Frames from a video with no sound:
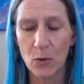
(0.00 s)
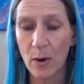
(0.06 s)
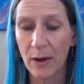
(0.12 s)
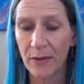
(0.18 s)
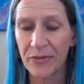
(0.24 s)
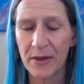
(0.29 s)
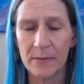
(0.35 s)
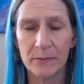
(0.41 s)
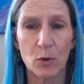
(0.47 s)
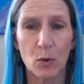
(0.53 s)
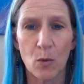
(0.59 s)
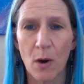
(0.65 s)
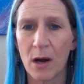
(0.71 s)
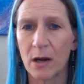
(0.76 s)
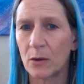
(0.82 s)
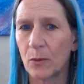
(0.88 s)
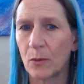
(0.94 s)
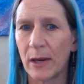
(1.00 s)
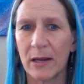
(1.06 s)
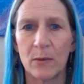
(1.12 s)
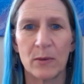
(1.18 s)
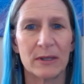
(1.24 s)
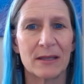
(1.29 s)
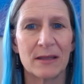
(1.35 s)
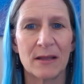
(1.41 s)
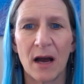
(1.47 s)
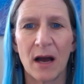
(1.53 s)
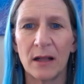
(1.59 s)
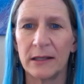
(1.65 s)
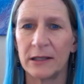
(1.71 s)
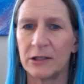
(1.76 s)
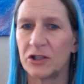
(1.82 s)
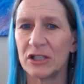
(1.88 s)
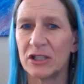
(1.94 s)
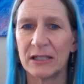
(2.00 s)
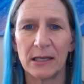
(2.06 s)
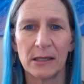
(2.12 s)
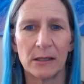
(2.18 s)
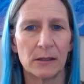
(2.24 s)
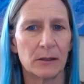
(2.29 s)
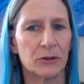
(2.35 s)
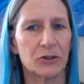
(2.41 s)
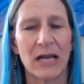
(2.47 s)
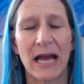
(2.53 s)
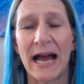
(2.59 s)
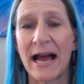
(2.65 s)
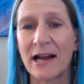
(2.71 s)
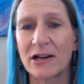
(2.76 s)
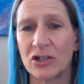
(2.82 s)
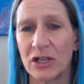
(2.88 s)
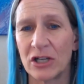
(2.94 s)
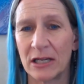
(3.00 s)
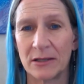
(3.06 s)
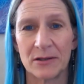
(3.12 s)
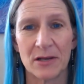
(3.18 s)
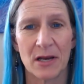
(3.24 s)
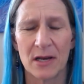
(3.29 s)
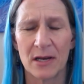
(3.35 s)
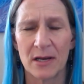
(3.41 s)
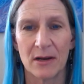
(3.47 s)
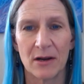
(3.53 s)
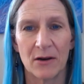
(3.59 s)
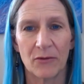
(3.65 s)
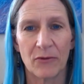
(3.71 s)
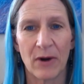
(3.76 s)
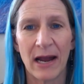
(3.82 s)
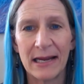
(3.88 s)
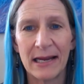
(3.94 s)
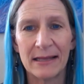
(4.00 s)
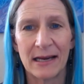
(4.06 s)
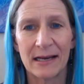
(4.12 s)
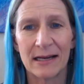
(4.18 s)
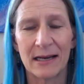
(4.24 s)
You want them to walk away with knowledge, skills, actions, right?